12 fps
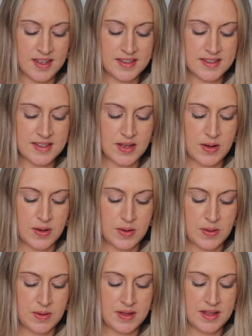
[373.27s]

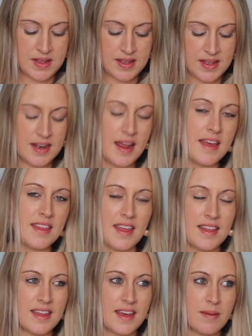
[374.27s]
So, and I
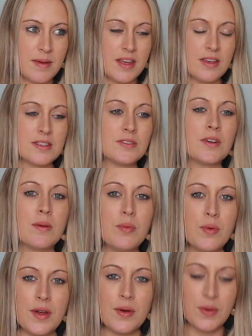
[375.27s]
think that could be used for a
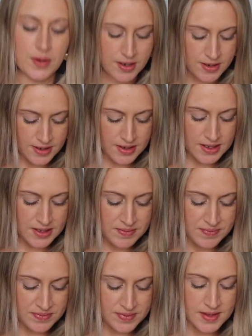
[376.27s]
boy or a
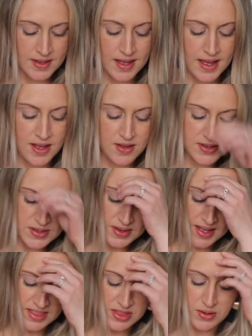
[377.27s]
girl. I also
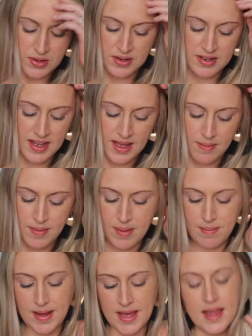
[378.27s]
like the name
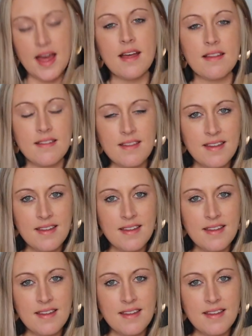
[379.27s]
Micah.